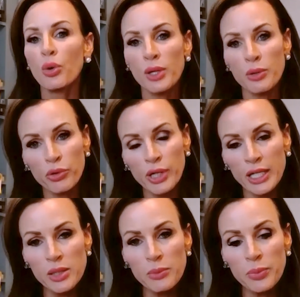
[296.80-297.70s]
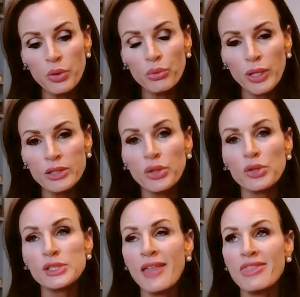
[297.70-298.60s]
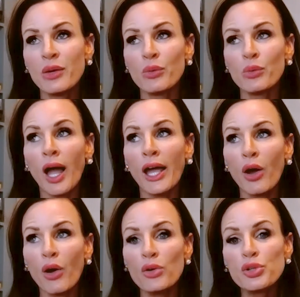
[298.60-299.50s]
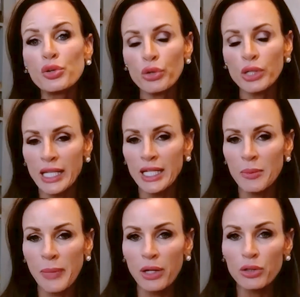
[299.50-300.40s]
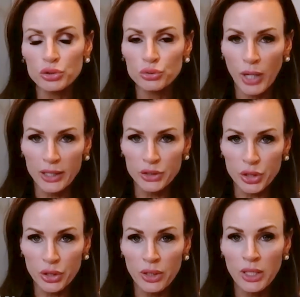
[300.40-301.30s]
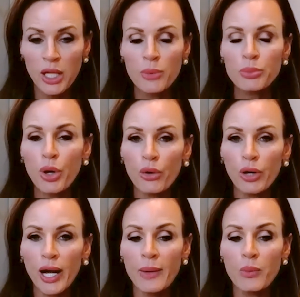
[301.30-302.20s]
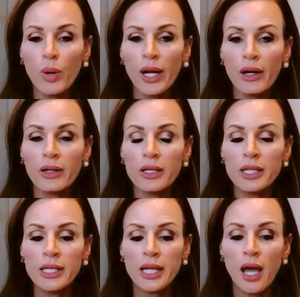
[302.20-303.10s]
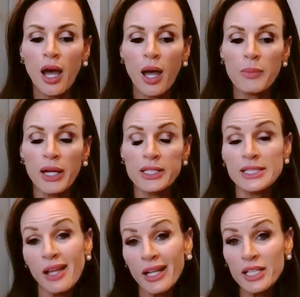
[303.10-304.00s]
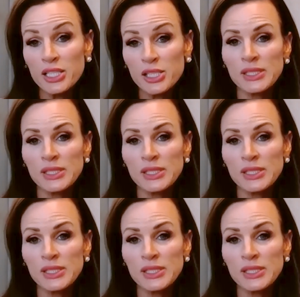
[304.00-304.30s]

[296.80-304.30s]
So we created the booth rentals. And then I also created a medical director program where I designed